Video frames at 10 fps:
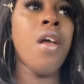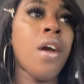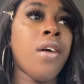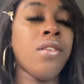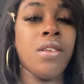
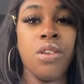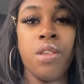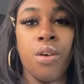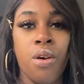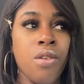Because it's just
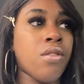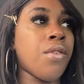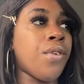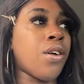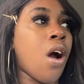like an on
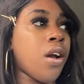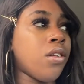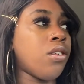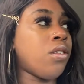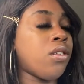some
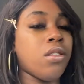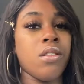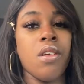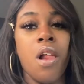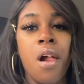regardless.
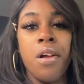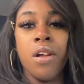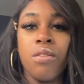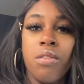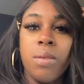
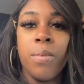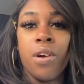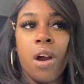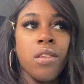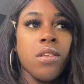It's on some
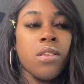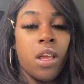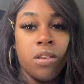regardless type